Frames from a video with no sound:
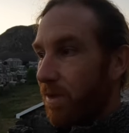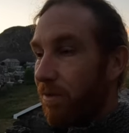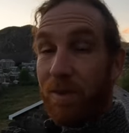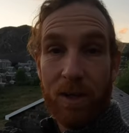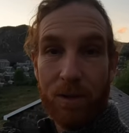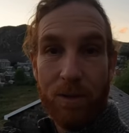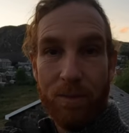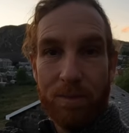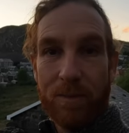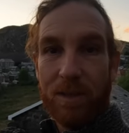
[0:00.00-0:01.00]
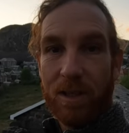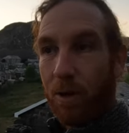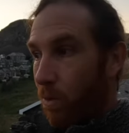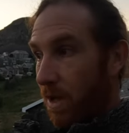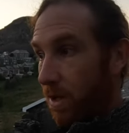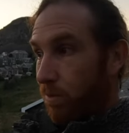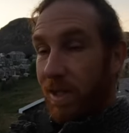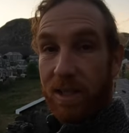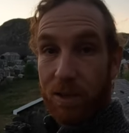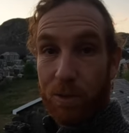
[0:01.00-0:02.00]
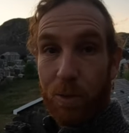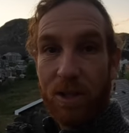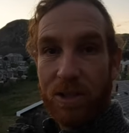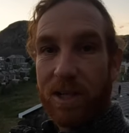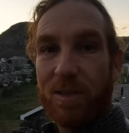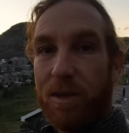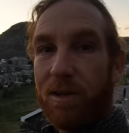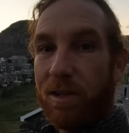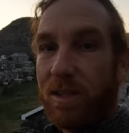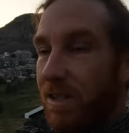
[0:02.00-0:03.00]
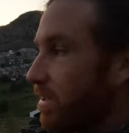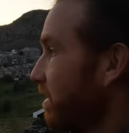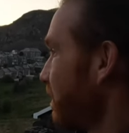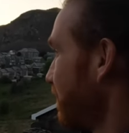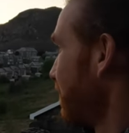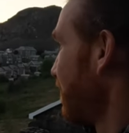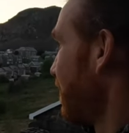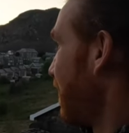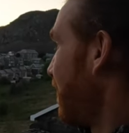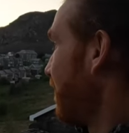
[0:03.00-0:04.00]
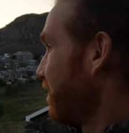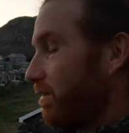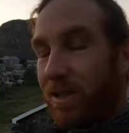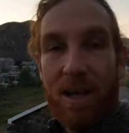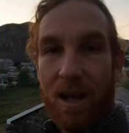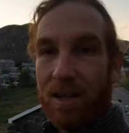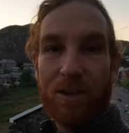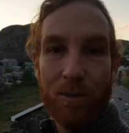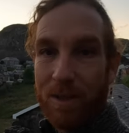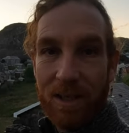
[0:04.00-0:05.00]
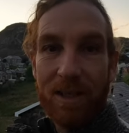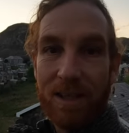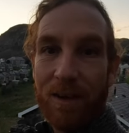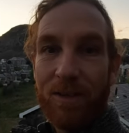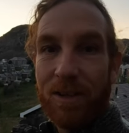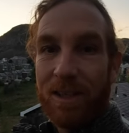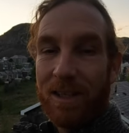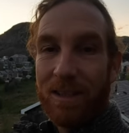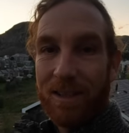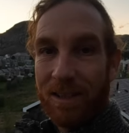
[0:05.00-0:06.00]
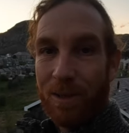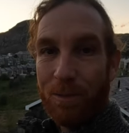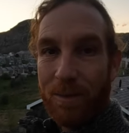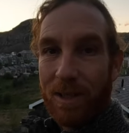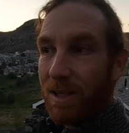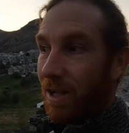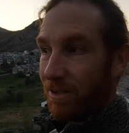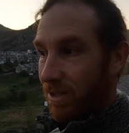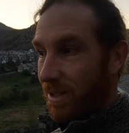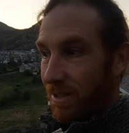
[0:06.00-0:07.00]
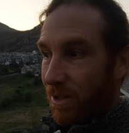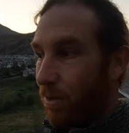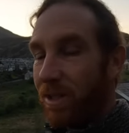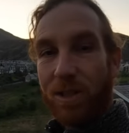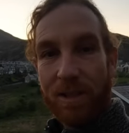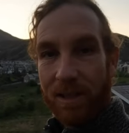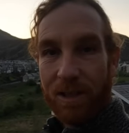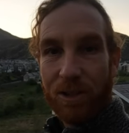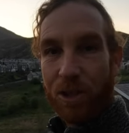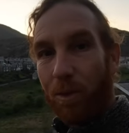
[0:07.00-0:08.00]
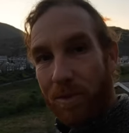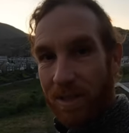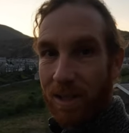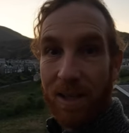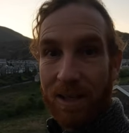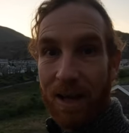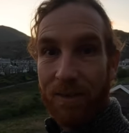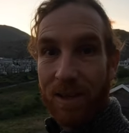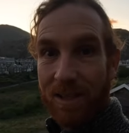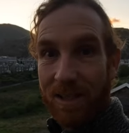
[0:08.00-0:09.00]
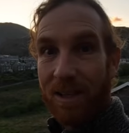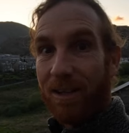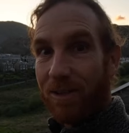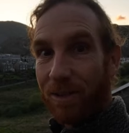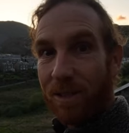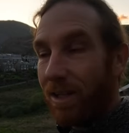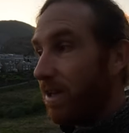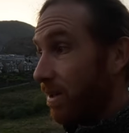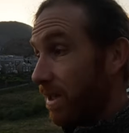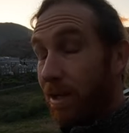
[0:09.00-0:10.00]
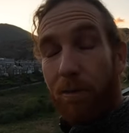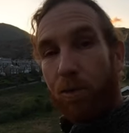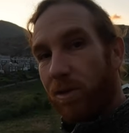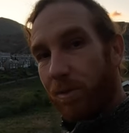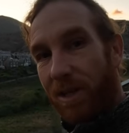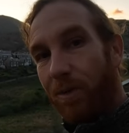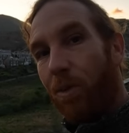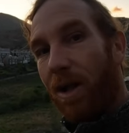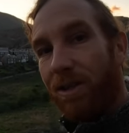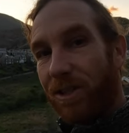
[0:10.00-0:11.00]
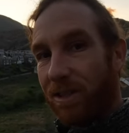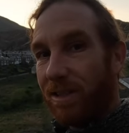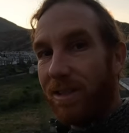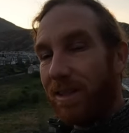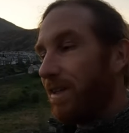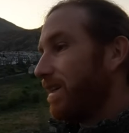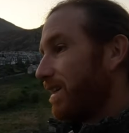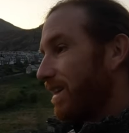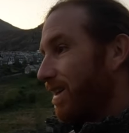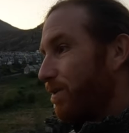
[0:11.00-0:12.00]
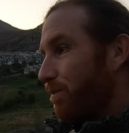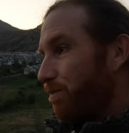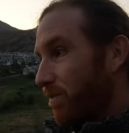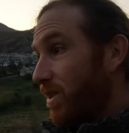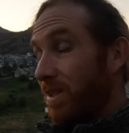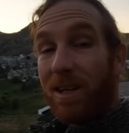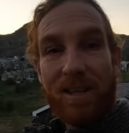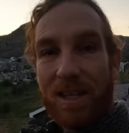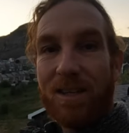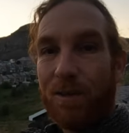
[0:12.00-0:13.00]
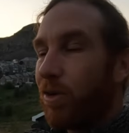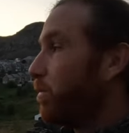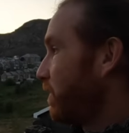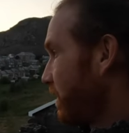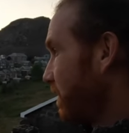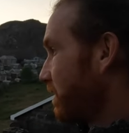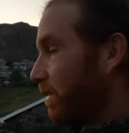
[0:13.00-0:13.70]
feel, a really good Welsh experience, I'd come here, definitely, you know, and just kind of go into the little shops and the little cafes and that, and you'll hear everyone speaking Welsh, and just a nice sense of community here,